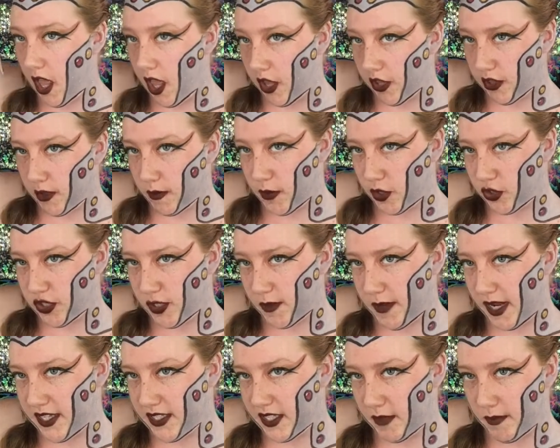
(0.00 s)
the most
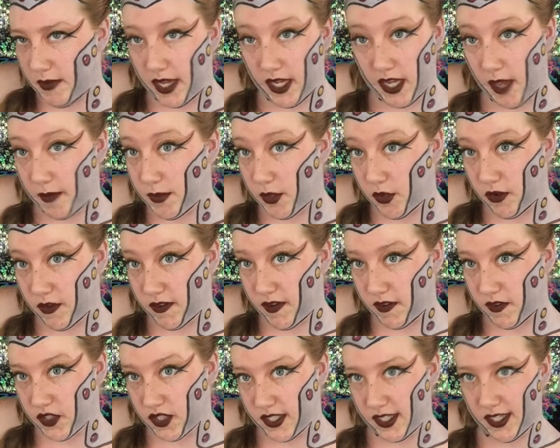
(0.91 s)
amazing makeup you have
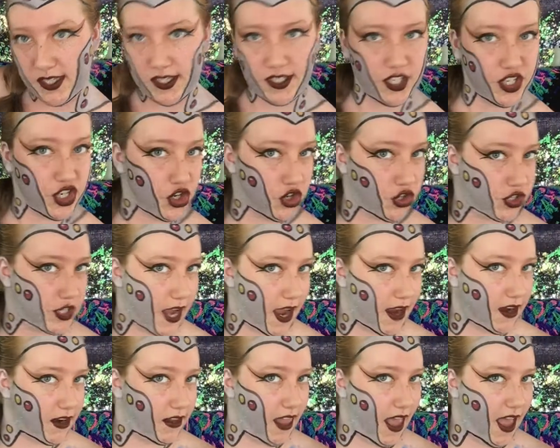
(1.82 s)
ever seen in your
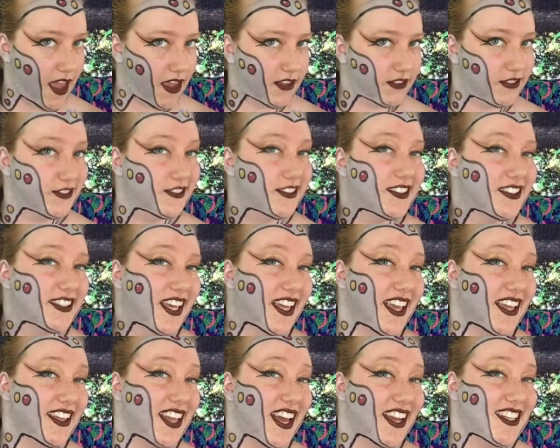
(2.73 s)
entire life.
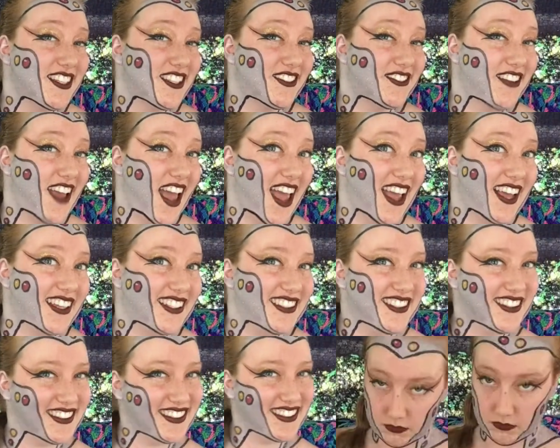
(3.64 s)
And that is a
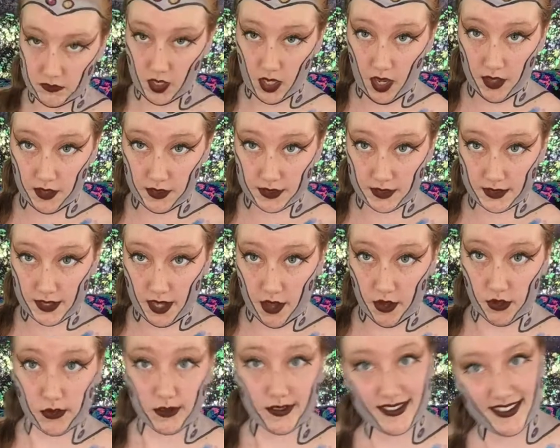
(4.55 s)
fact.
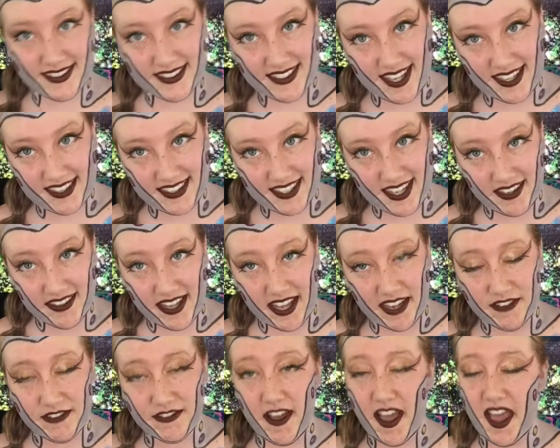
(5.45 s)
So, does that sound
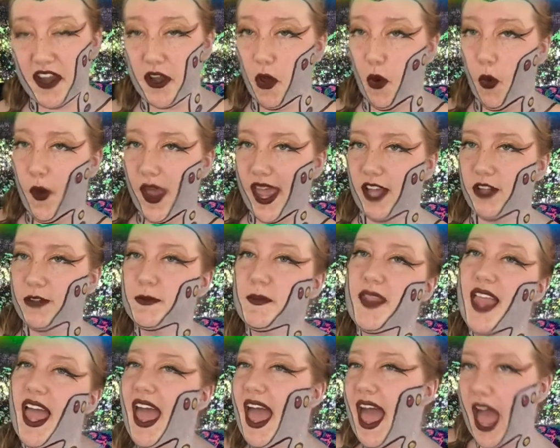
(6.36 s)
like fun? Well,
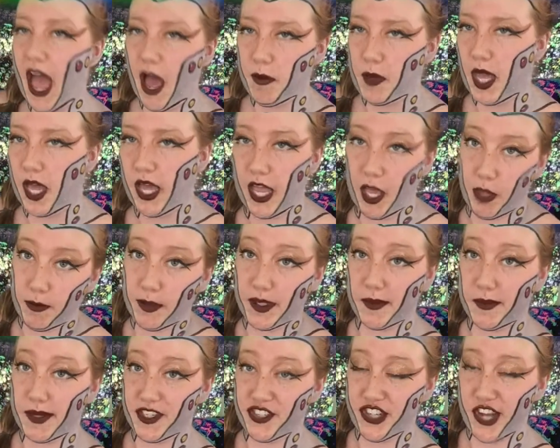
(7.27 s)
how about helping a
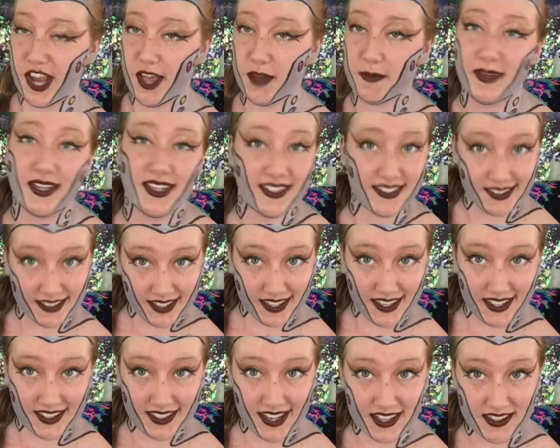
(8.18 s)
bitch out by
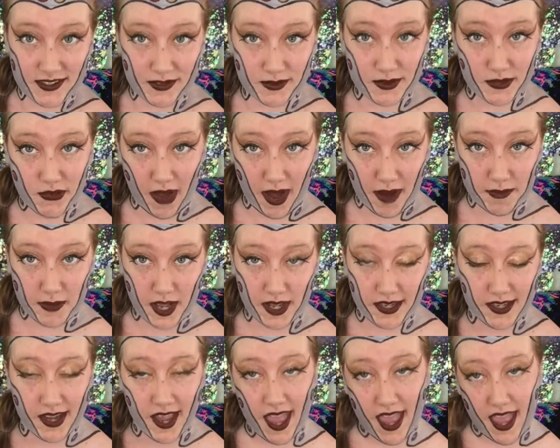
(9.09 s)
clicking that subscribe
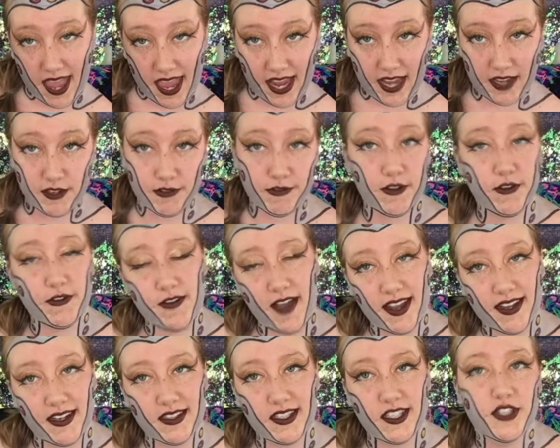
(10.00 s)
button, and if you
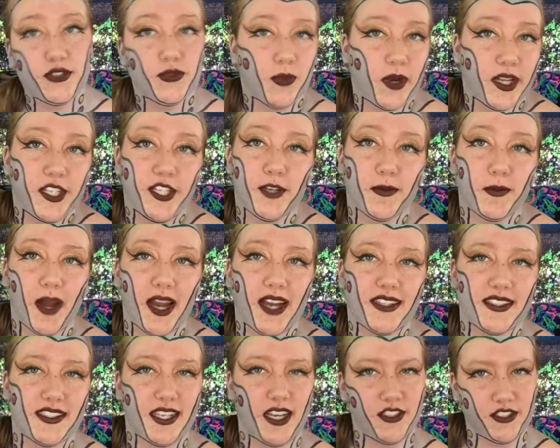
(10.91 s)
find at least one of your
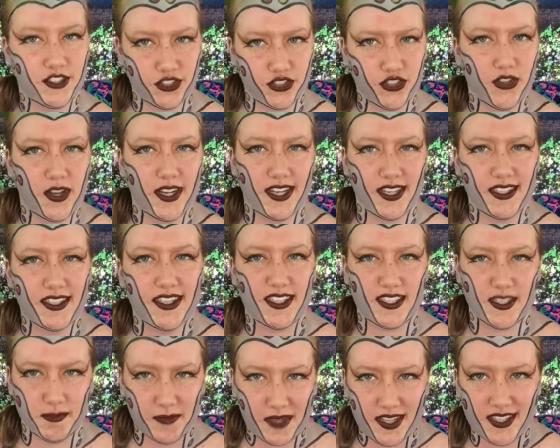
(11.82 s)
brain cells enjoying at
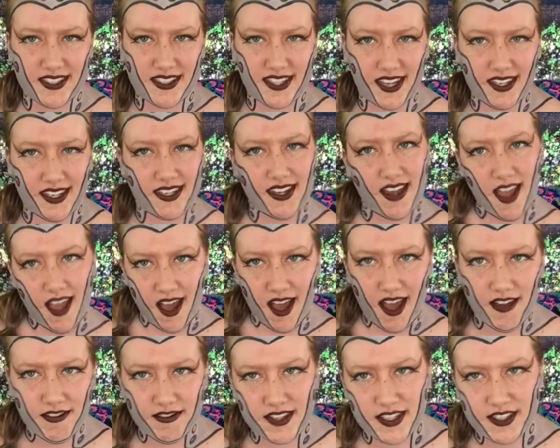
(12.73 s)
least a millisecond
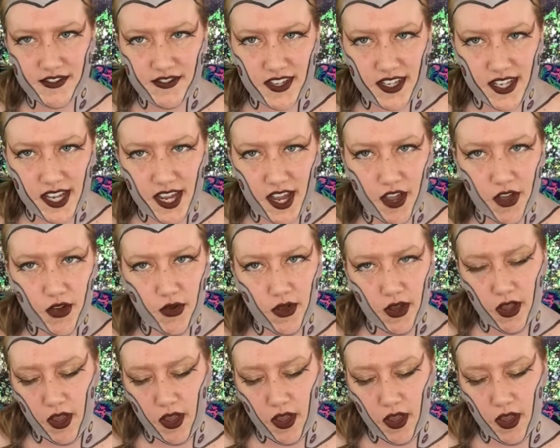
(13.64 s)
of this video,